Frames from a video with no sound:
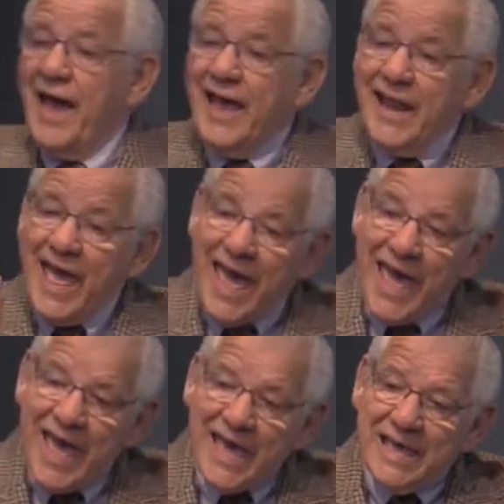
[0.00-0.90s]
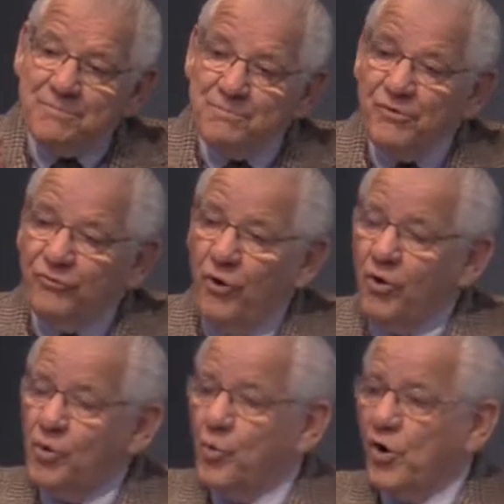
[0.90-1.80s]
An A
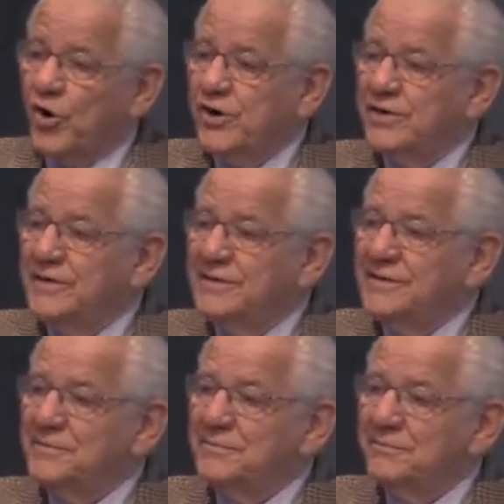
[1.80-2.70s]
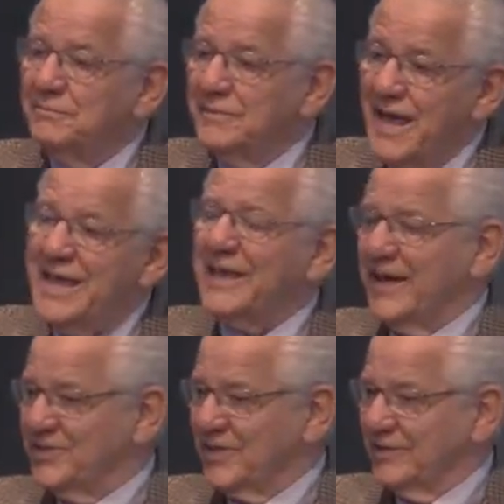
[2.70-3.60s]
before a word
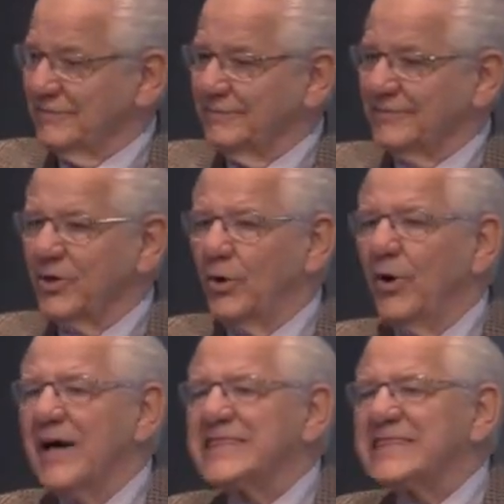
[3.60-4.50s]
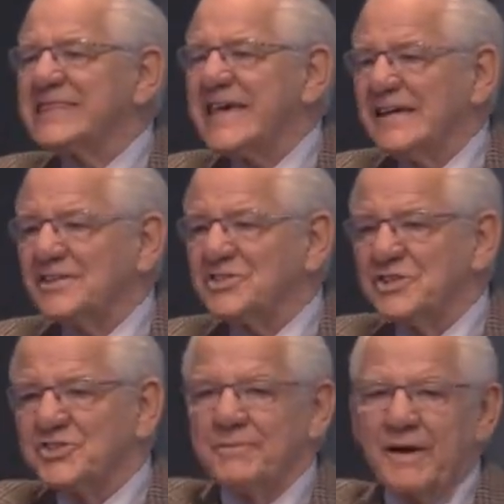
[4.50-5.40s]
negates it. So a theist
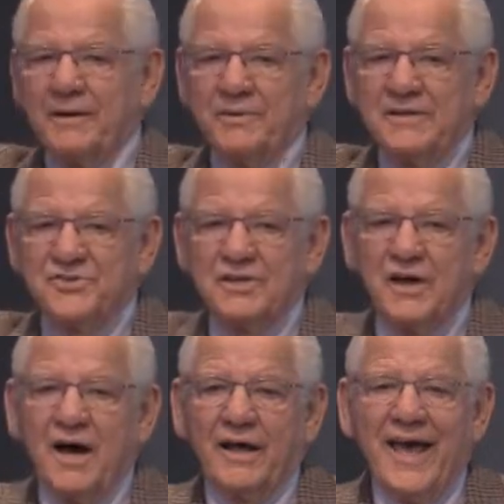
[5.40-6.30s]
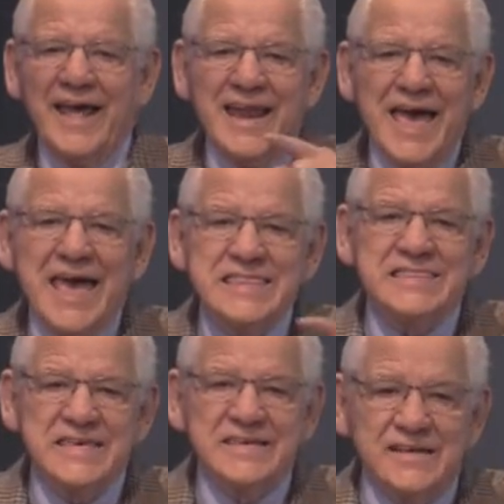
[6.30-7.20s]
is somebody that believes in God. An
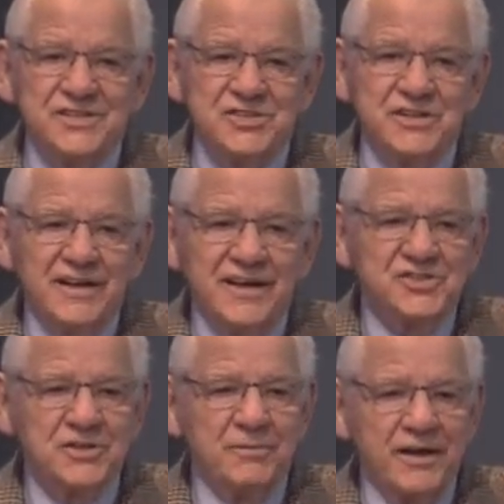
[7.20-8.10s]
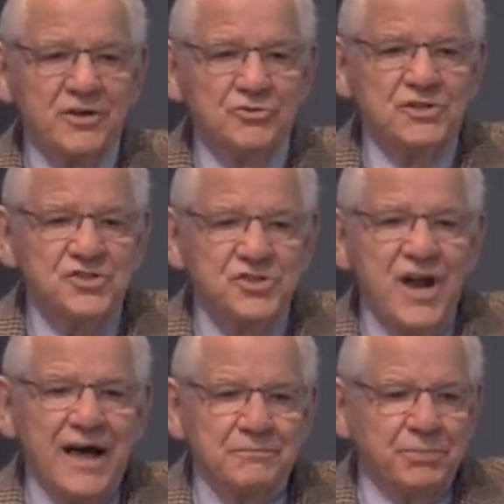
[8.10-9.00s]
atheist is somebody who does
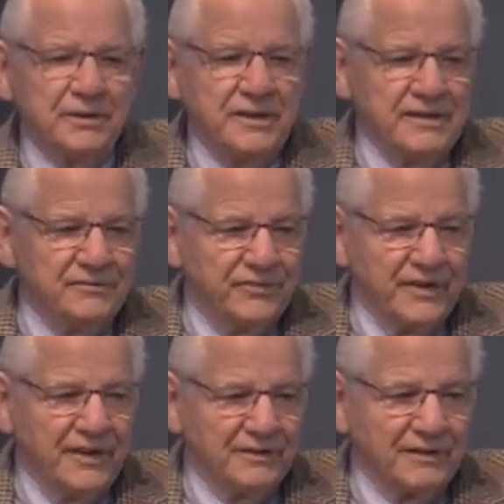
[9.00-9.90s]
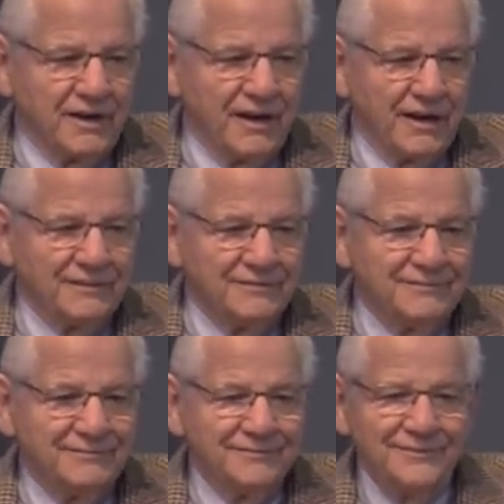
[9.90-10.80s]
not believe in God.
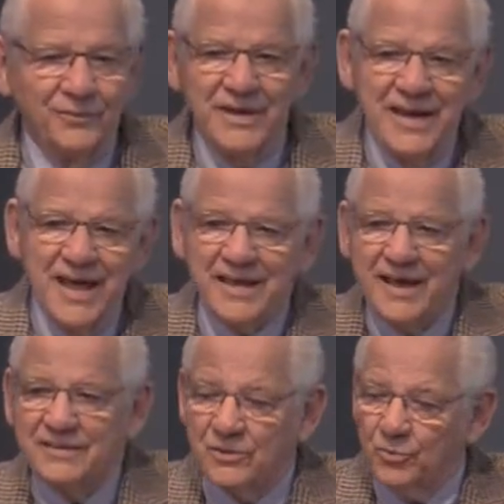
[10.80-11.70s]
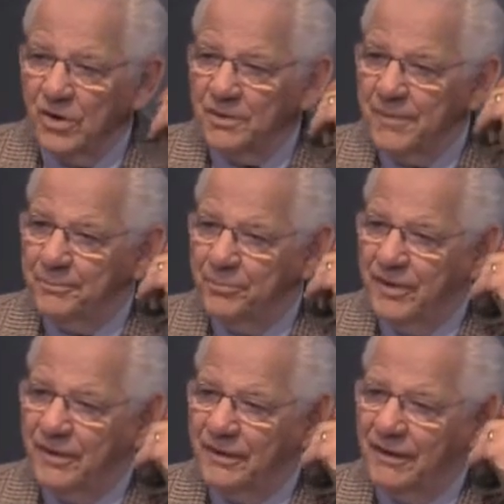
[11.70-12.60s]
We negate the word by
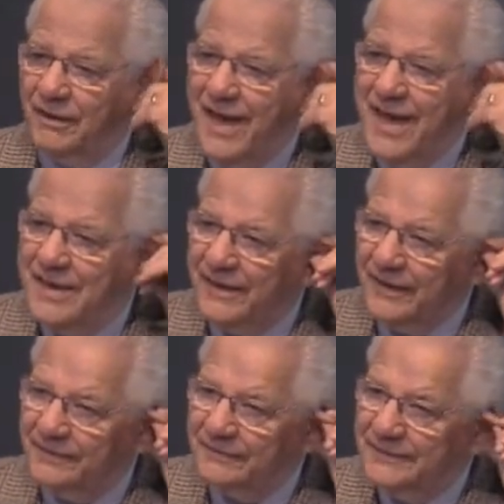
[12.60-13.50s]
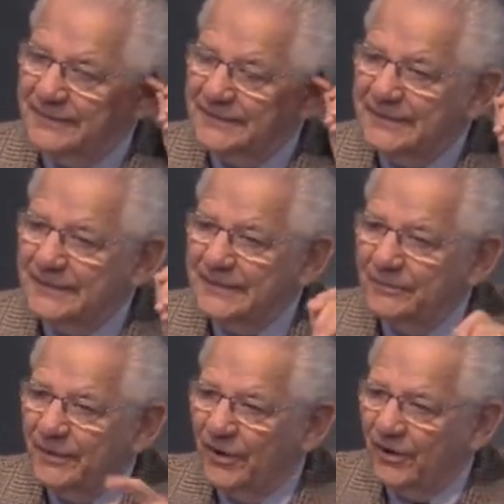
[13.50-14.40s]
putting a little A in it.
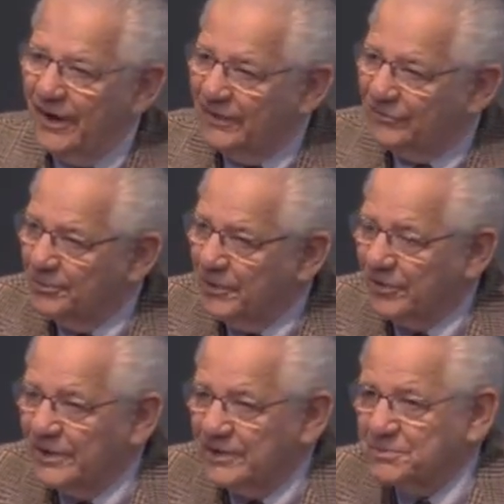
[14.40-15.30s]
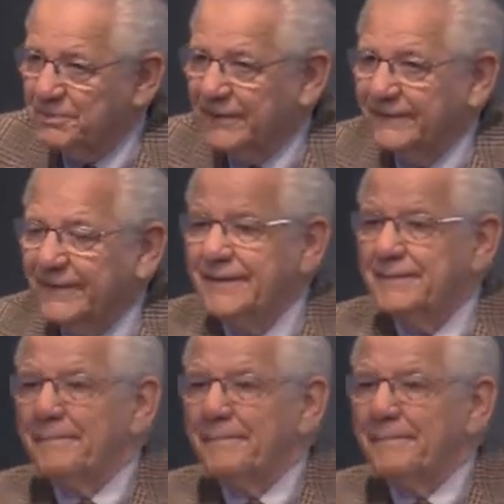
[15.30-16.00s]
We learned that from the Greeks, by the way.